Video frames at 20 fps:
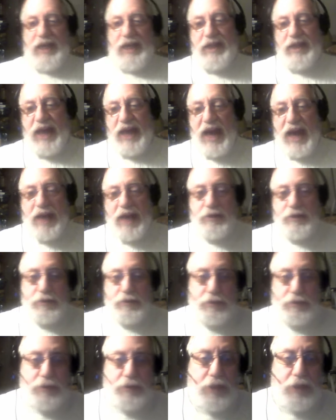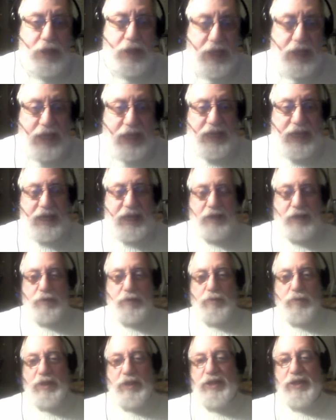and that, and
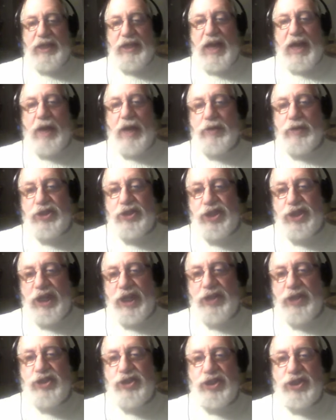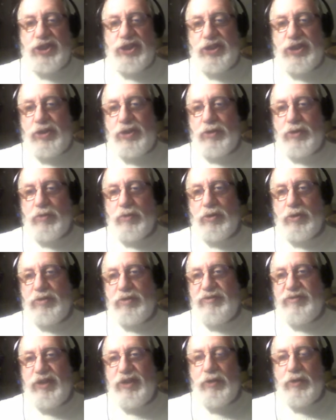really how it changes the
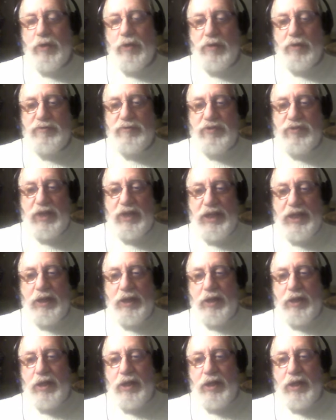worldview, hopefully,